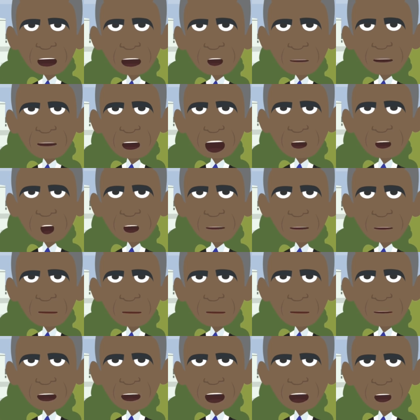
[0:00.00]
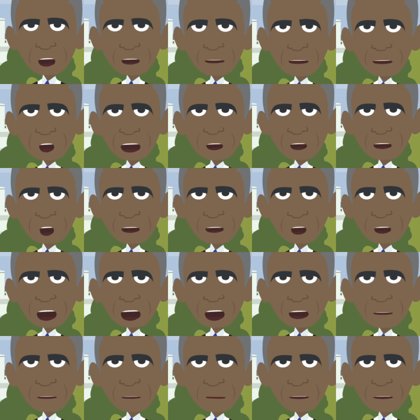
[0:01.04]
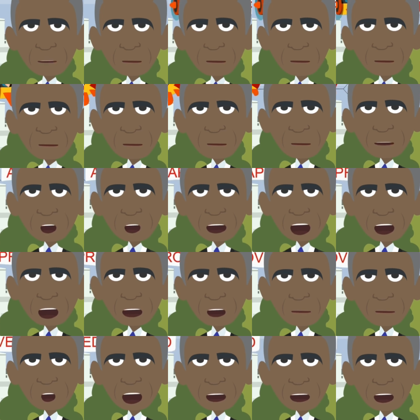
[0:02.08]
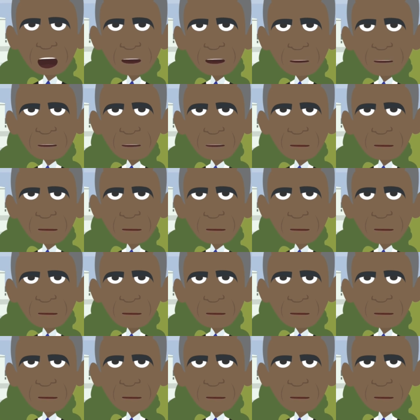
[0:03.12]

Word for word: credit? There's good news. You're approved